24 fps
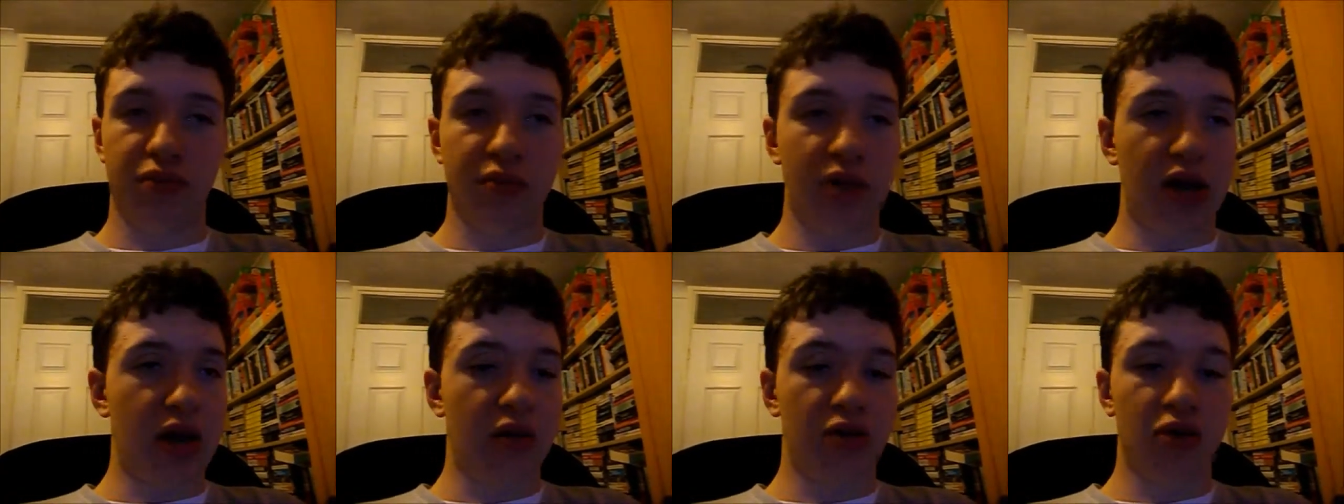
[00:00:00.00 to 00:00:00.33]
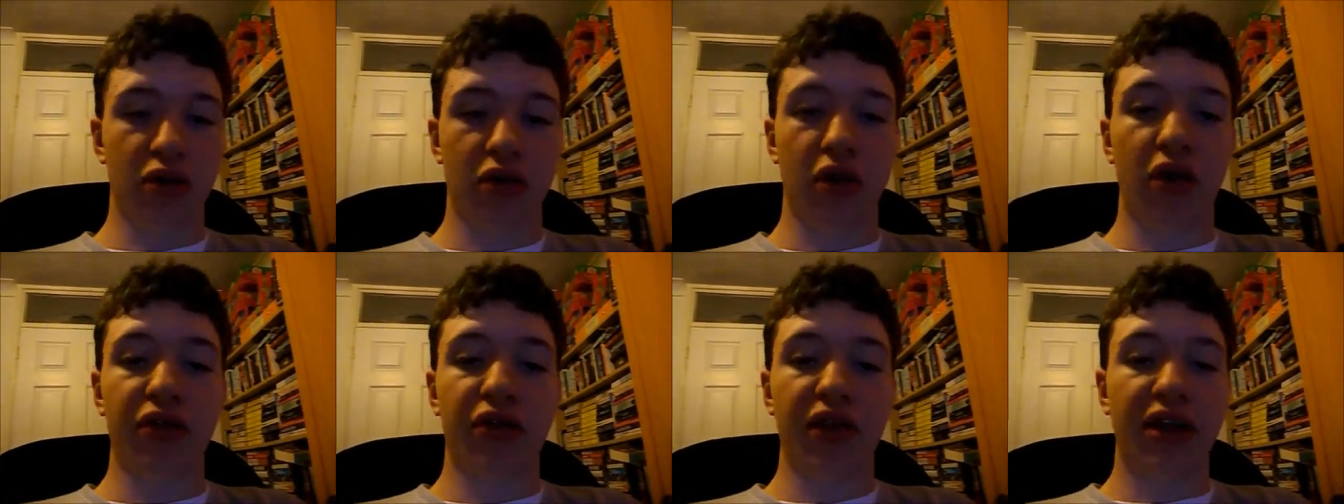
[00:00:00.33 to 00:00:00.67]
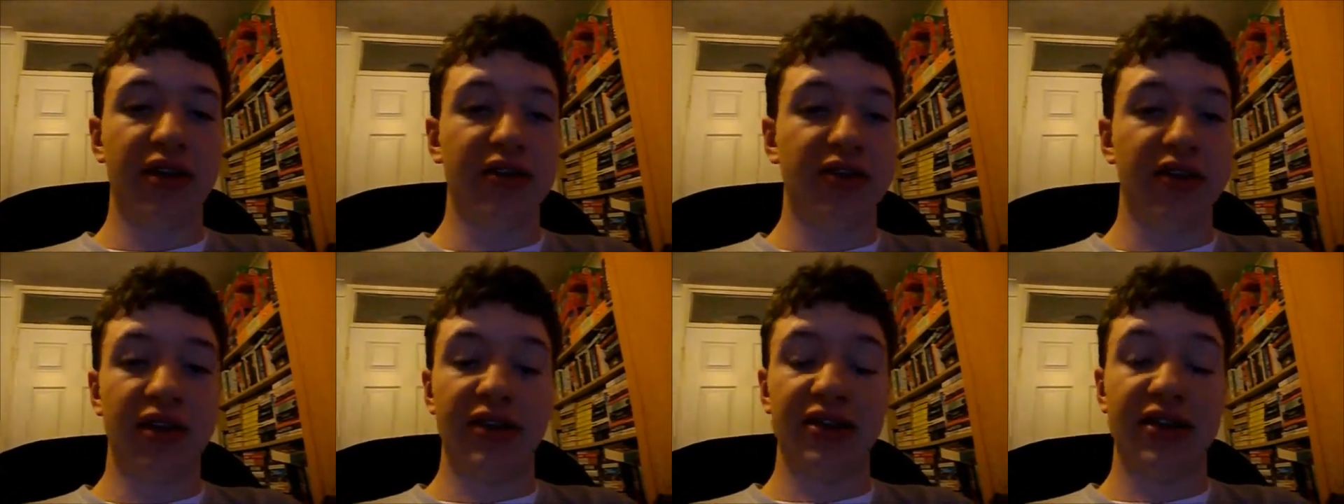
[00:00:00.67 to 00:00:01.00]
outlook on
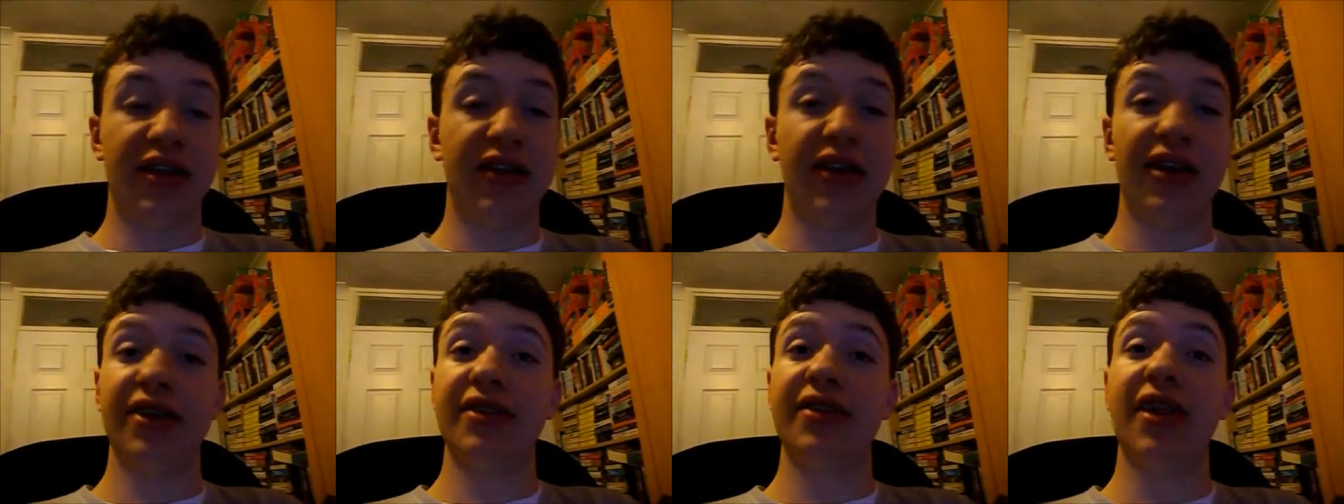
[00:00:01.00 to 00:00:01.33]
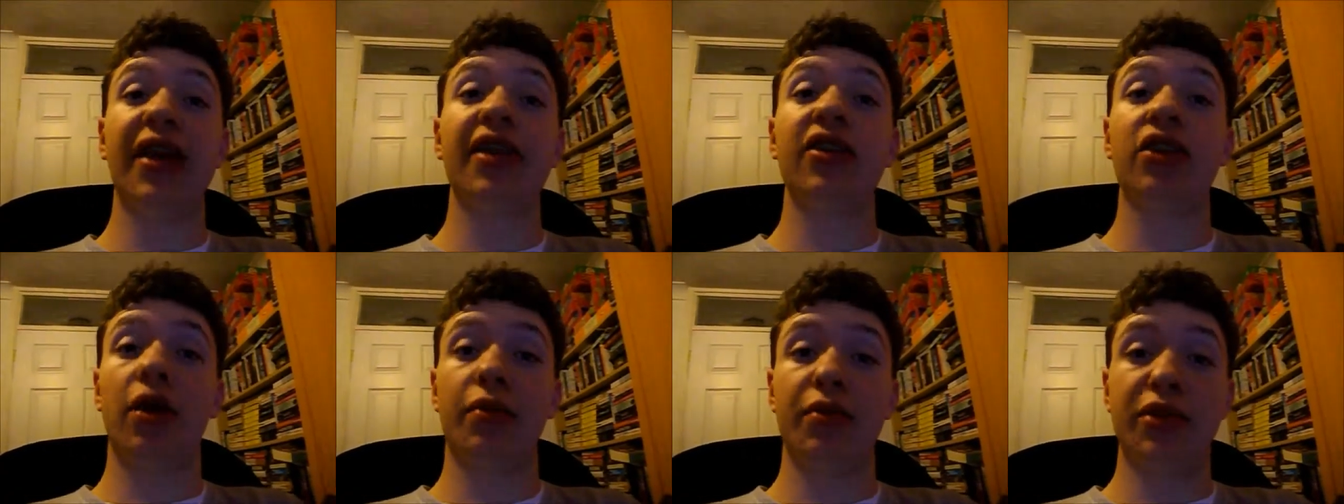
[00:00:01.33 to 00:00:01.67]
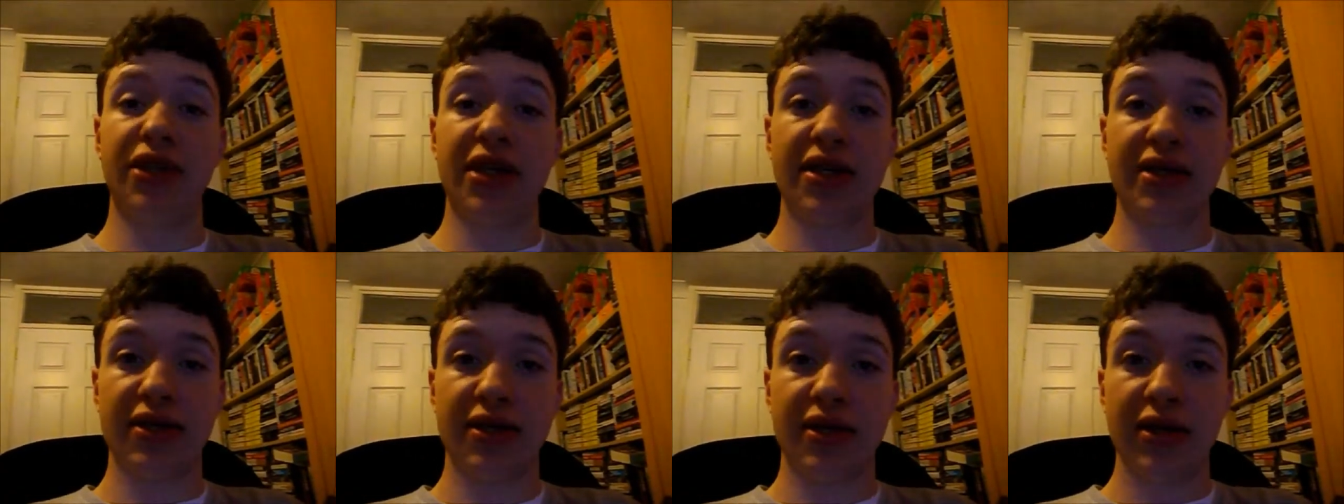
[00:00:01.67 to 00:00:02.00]
things, and he said the exact
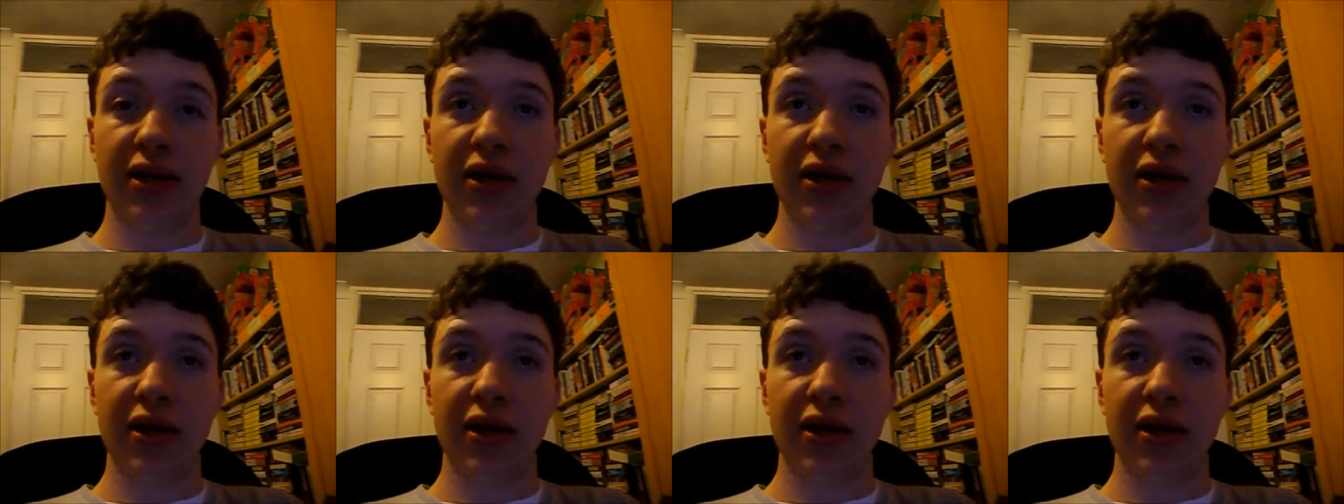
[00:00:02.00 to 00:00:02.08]
opposite.